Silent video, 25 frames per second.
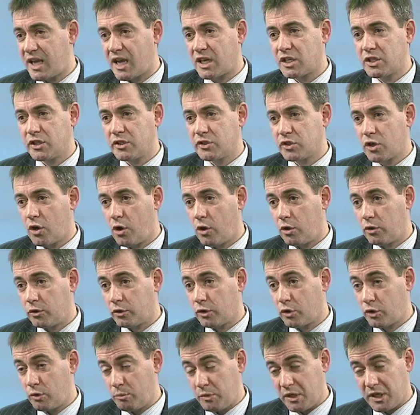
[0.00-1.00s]
section is
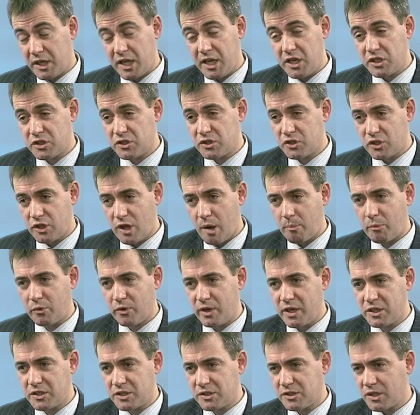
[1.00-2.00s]
called Communications and
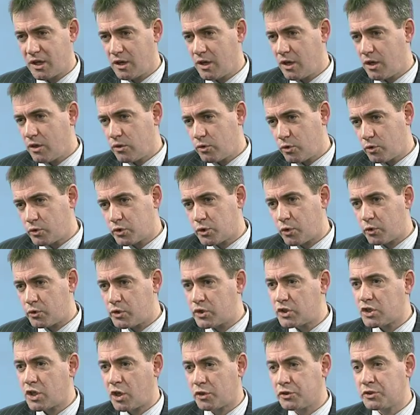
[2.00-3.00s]
Operations, those sort
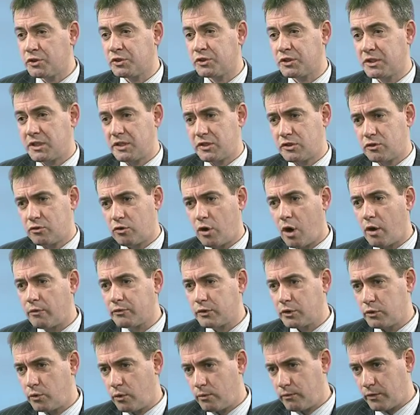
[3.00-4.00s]
of subtleties are
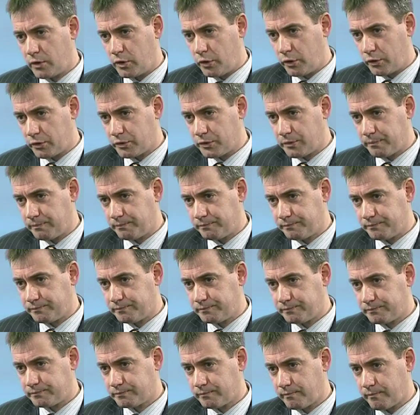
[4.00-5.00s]
often overlooked.
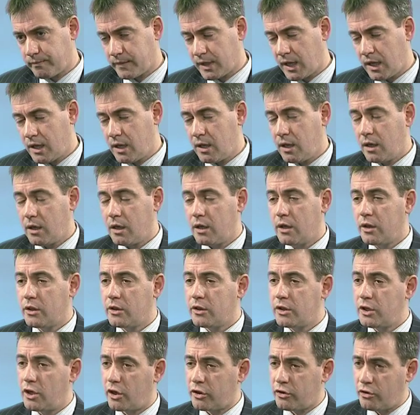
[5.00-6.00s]

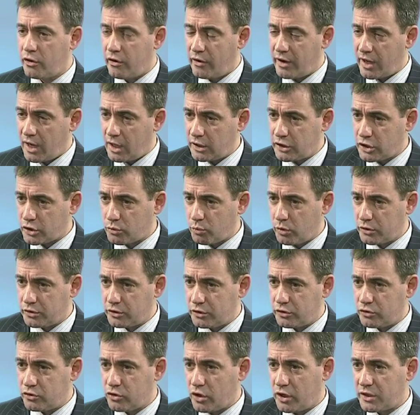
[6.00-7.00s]
The other area I just
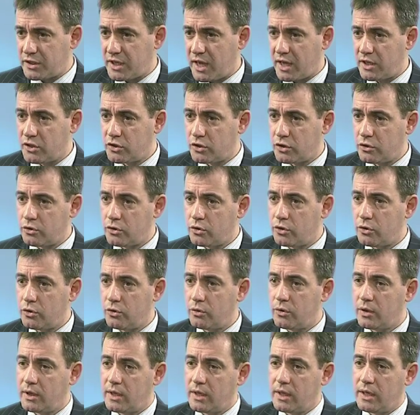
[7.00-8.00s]
wanted to draw attention
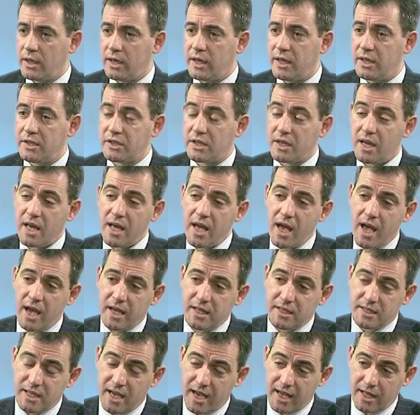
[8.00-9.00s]
to is
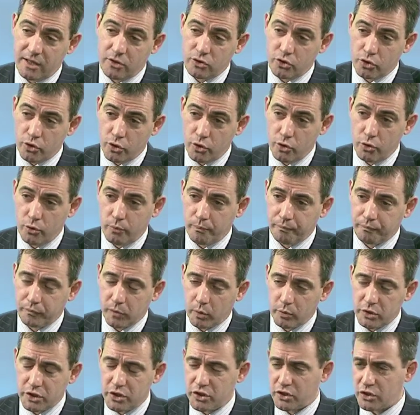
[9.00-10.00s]
A10.2,
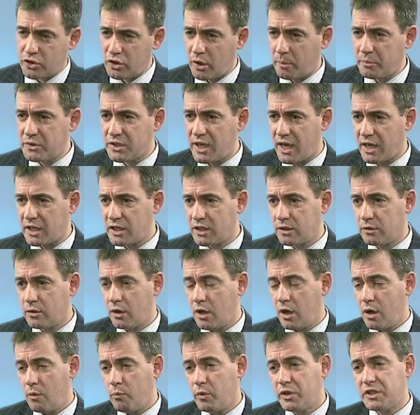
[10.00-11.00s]
which is a subsection
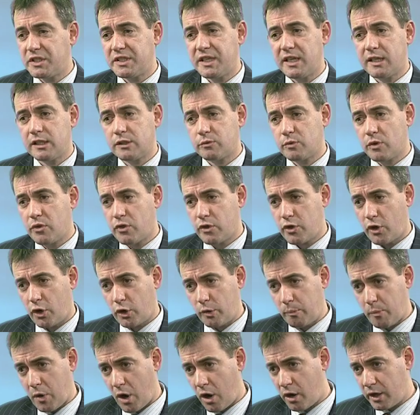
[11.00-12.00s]
which deals with
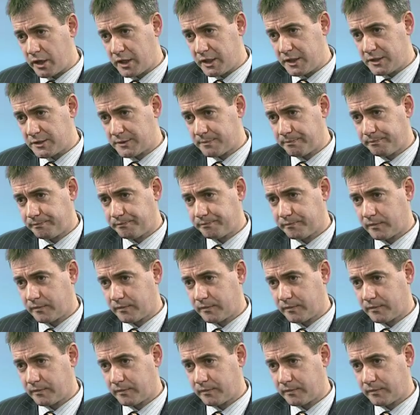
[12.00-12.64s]
third parties